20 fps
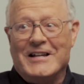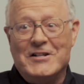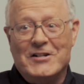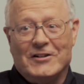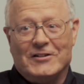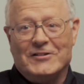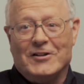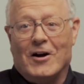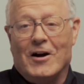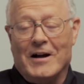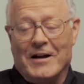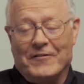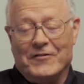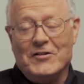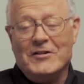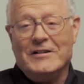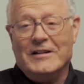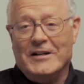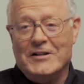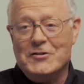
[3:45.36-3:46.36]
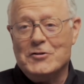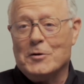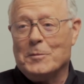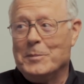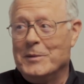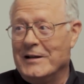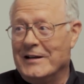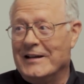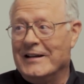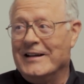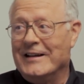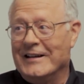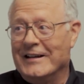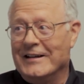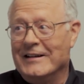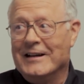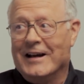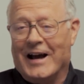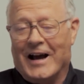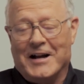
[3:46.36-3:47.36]
You're talking if you need your
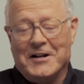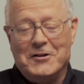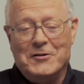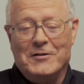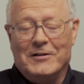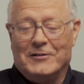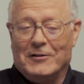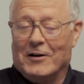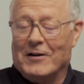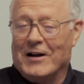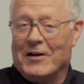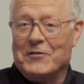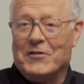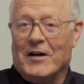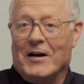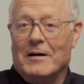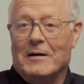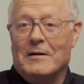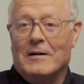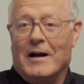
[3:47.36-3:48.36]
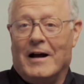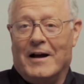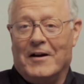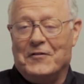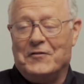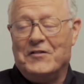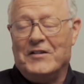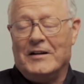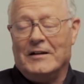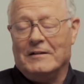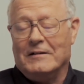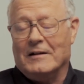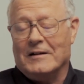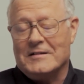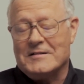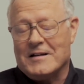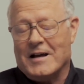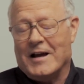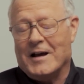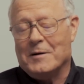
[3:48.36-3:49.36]
PE and you don't have the FE
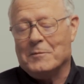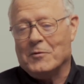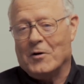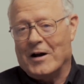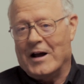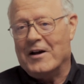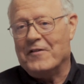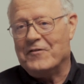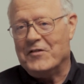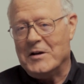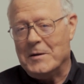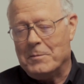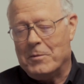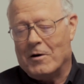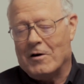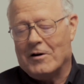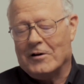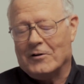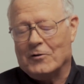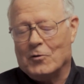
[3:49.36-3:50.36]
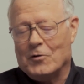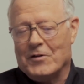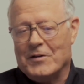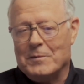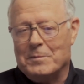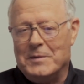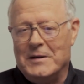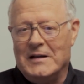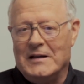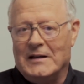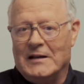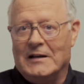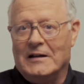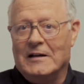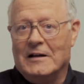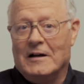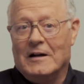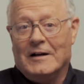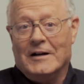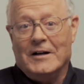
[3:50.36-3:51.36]
exam, FE part or the PE,
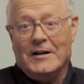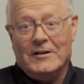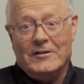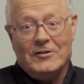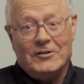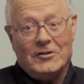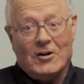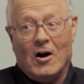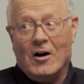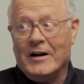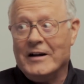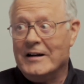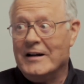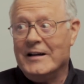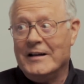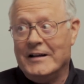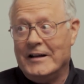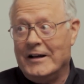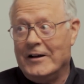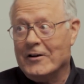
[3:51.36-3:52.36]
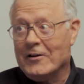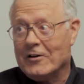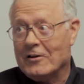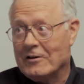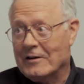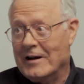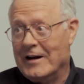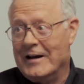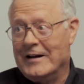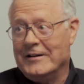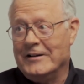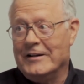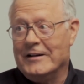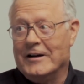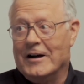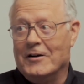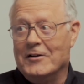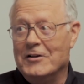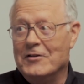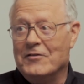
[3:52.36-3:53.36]
you're talking a year and you
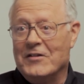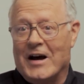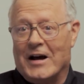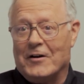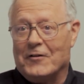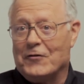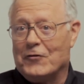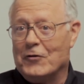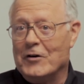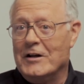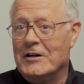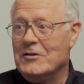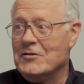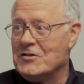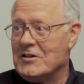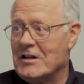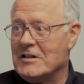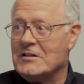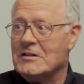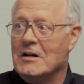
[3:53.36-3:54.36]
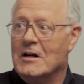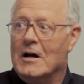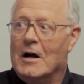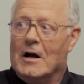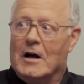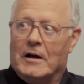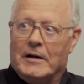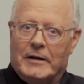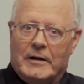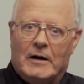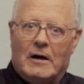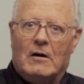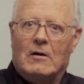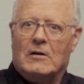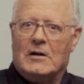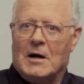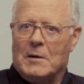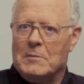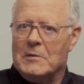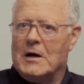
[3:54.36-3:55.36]
know you've got a friend who says you know
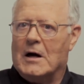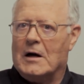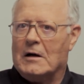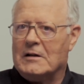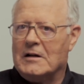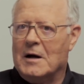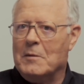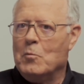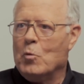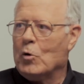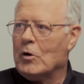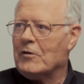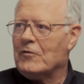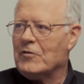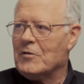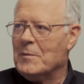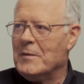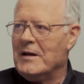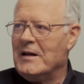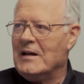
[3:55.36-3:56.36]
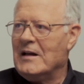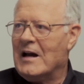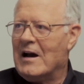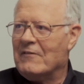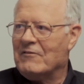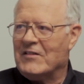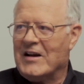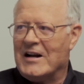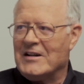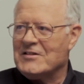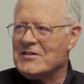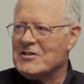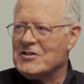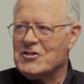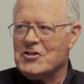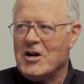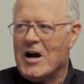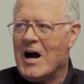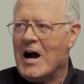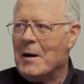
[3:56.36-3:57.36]
come uh, come work for me i've got this
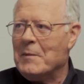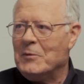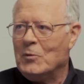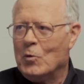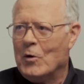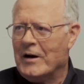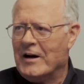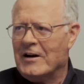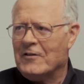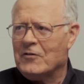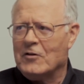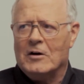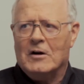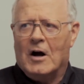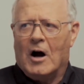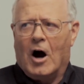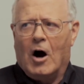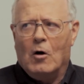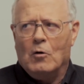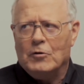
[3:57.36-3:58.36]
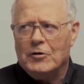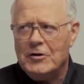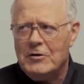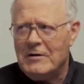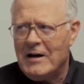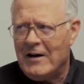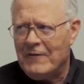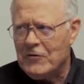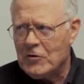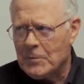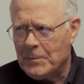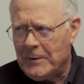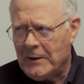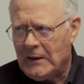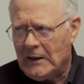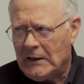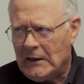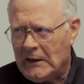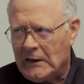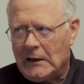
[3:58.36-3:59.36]
job and whatever oh do you have your pe
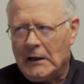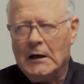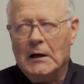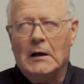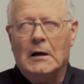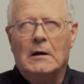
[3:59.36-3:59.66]
it,